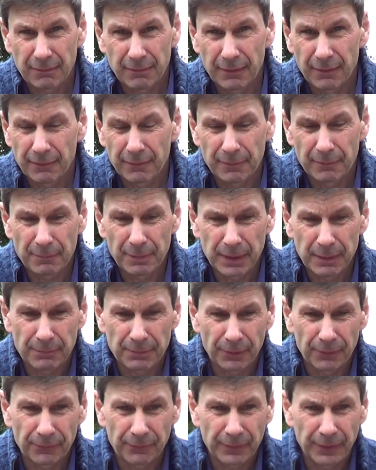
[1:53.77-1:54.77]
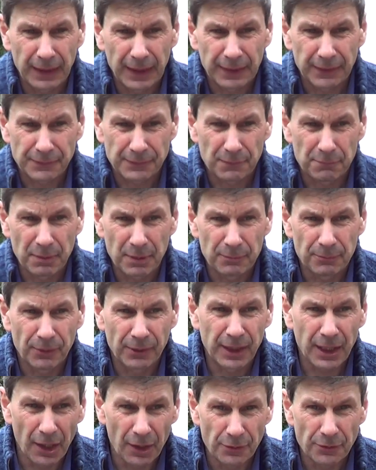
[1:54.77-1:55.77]
the lengths that people
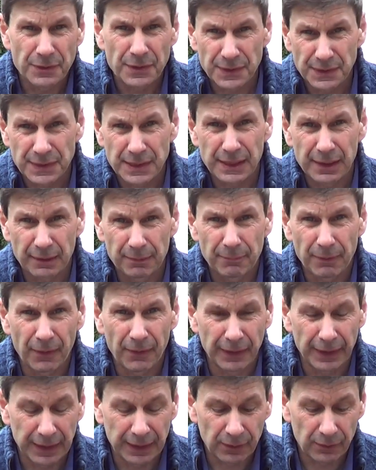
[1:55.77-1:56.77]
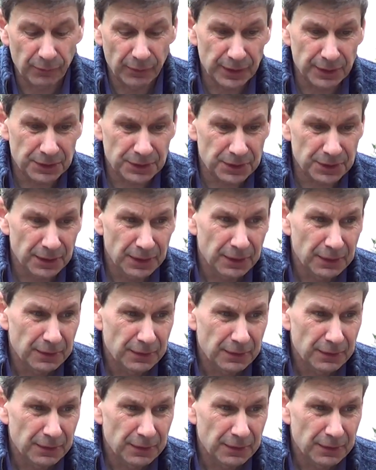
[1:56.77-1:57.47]
go to steal a bike, which,